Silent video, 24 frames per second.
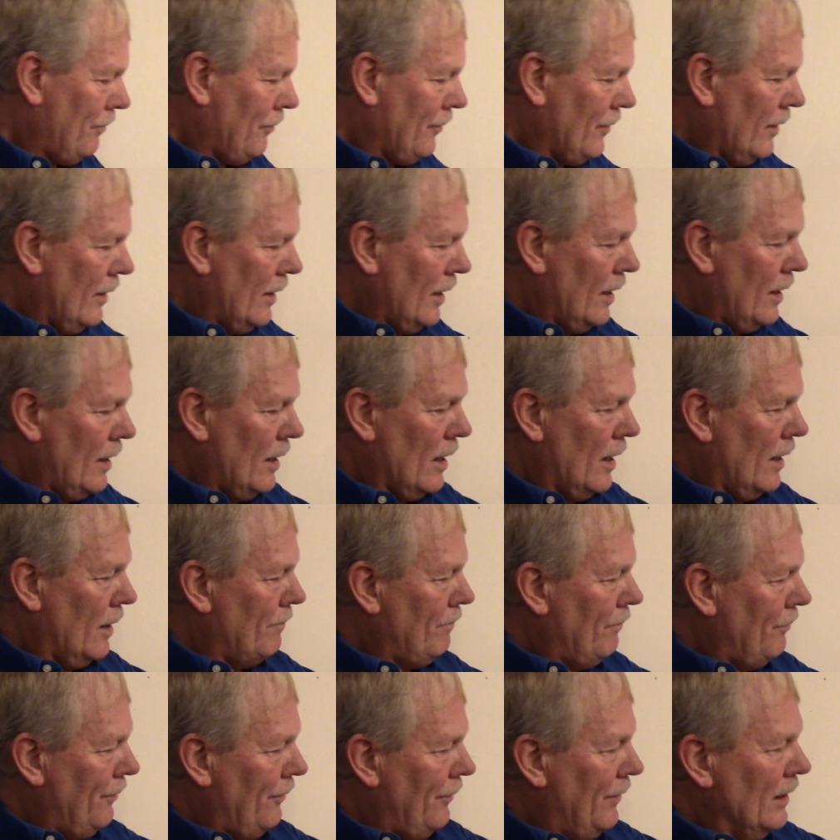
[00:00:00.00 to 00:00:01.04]
then
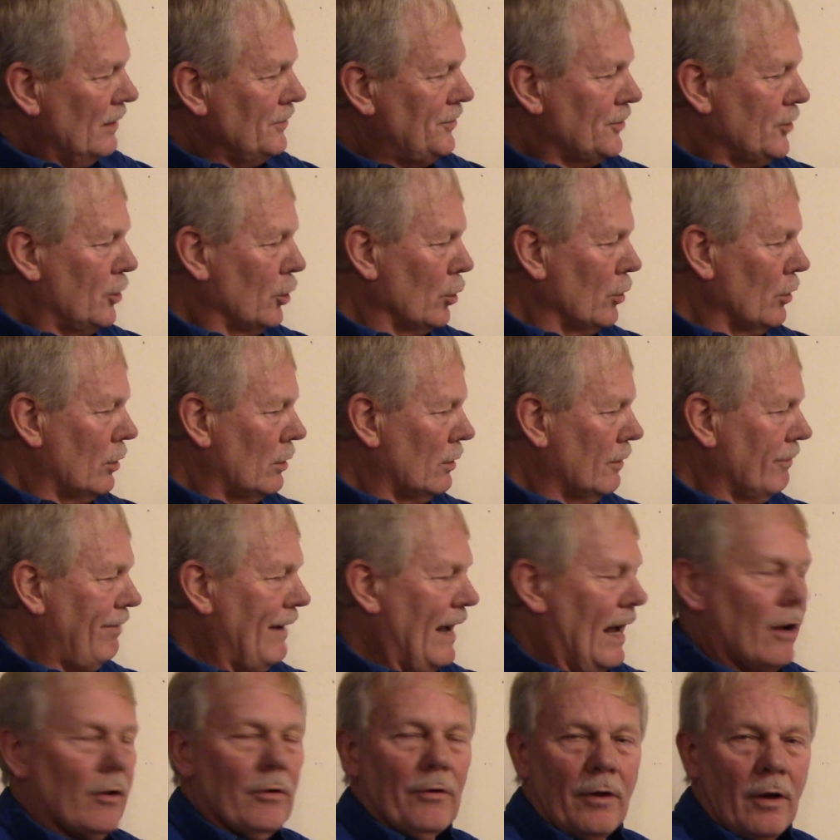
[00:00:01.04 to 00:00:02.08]
this girl
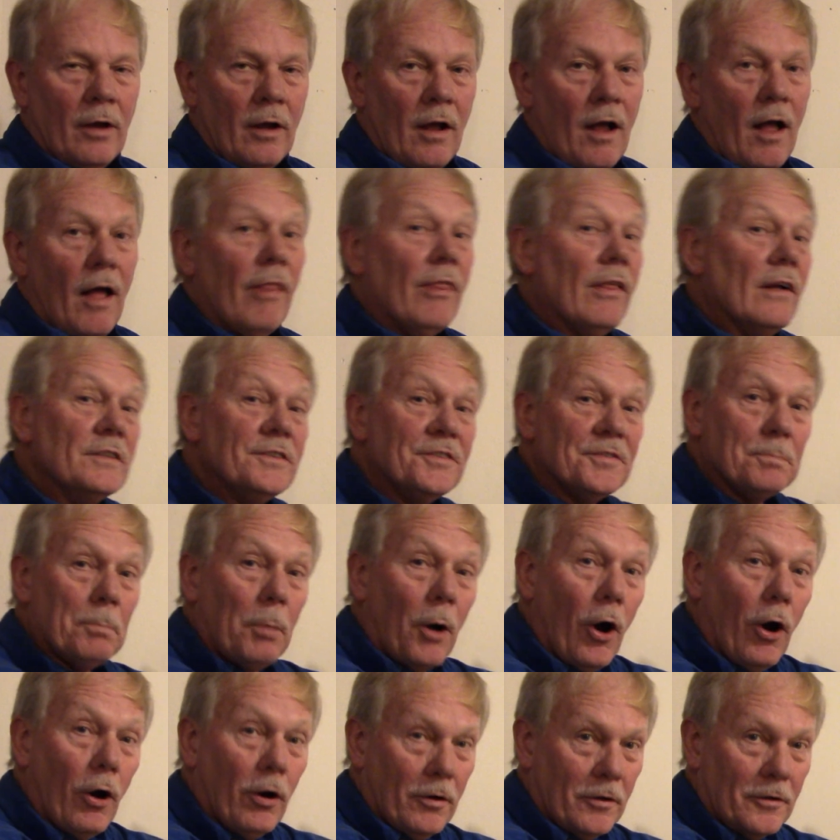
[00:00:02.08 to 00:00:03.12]
found the
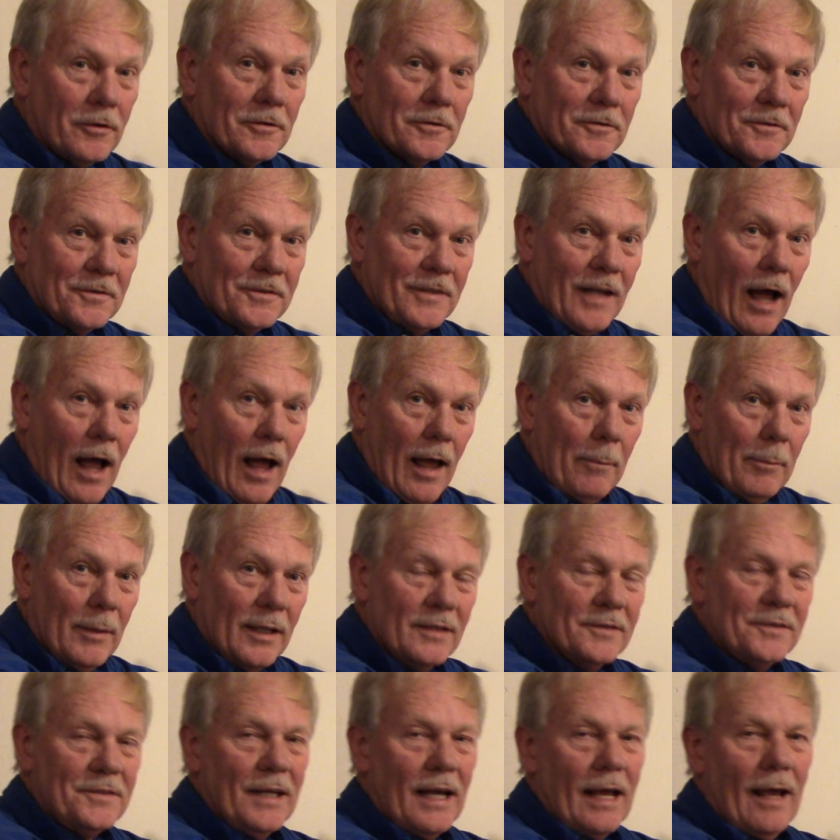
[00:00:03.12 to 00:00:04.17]
Sparkles
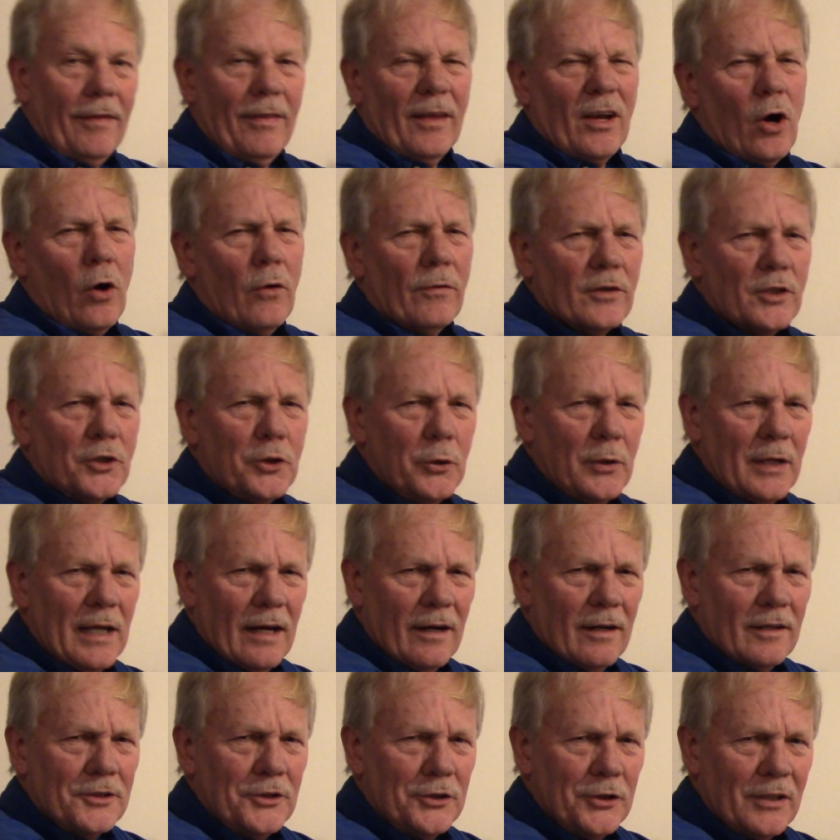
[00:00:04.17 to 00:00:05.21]
diamond. See, anything over 2
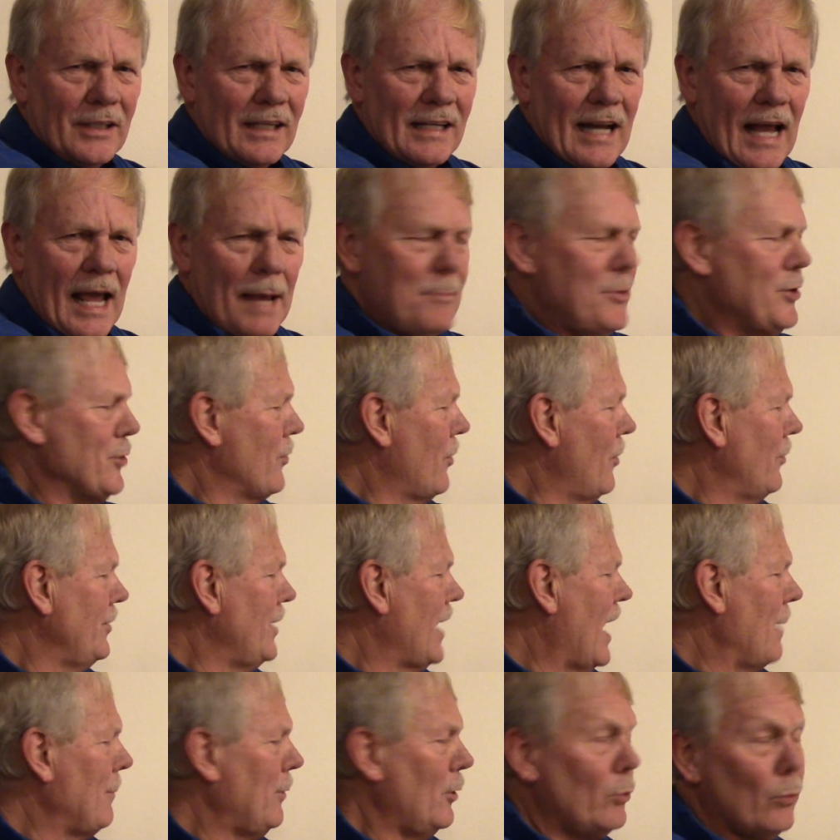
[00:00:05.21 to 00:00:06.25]
carats, you can name your own
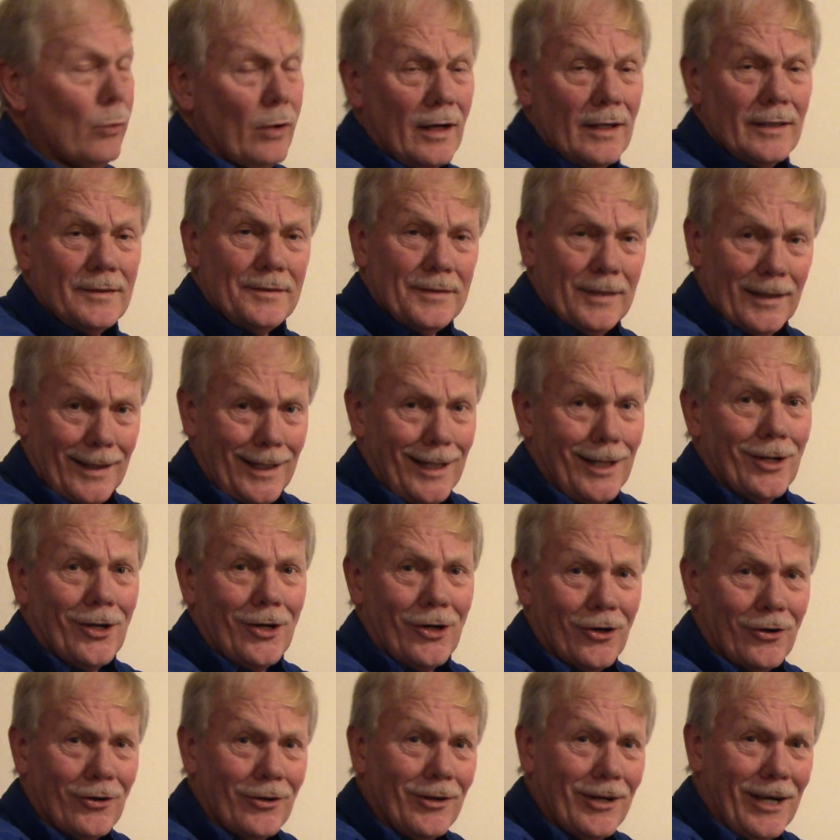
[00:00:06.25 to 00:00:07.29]
diamond. What is the little
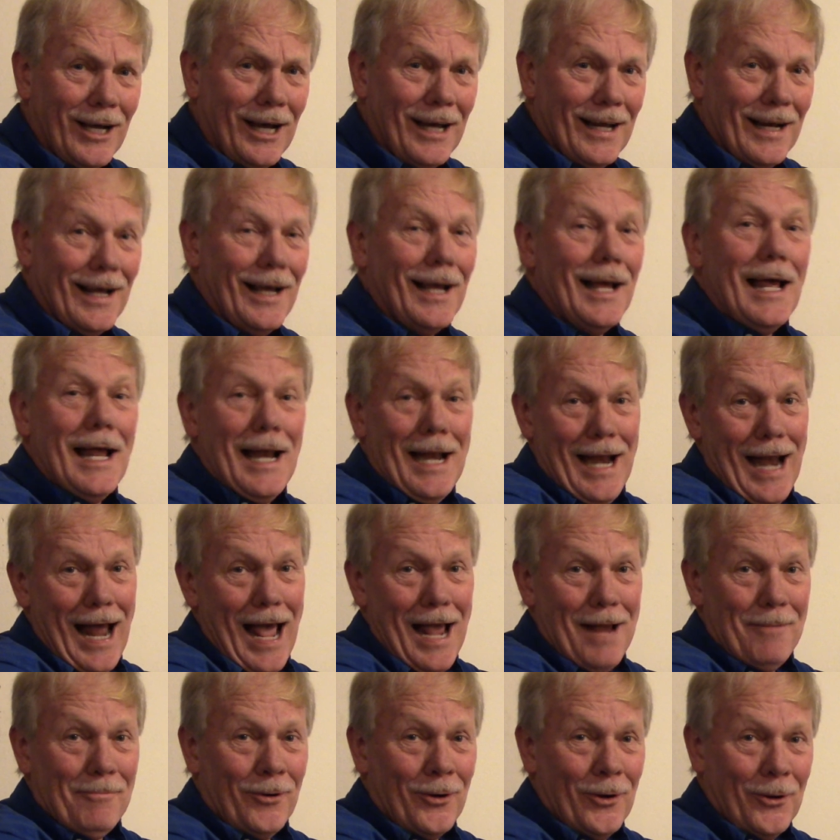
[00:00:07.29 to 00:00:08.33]
girl gonna
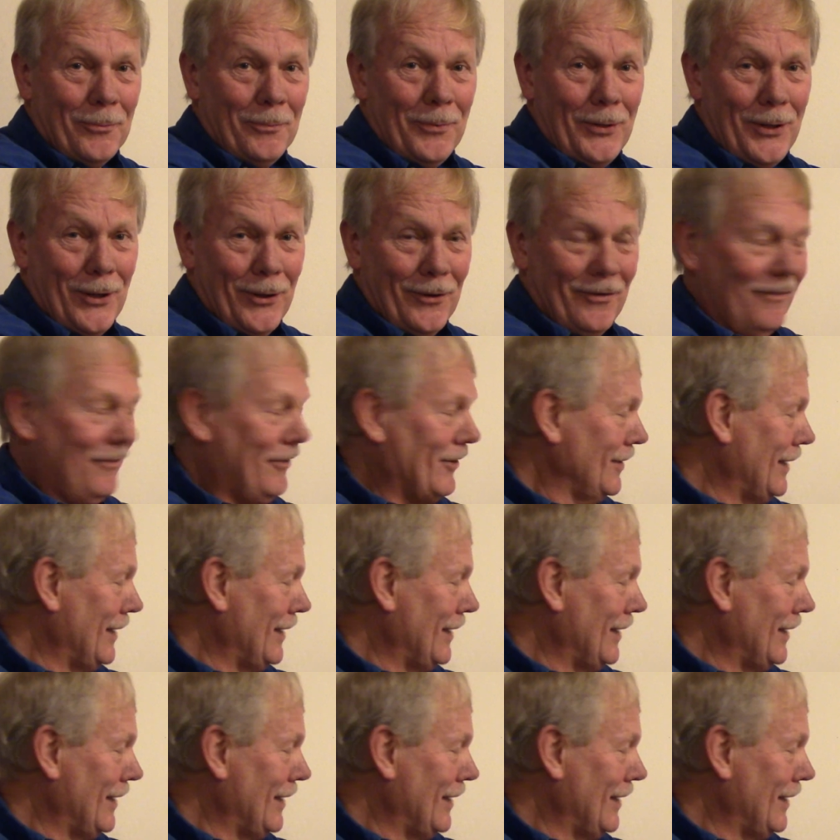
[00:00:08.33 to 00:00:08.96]
name her beautiful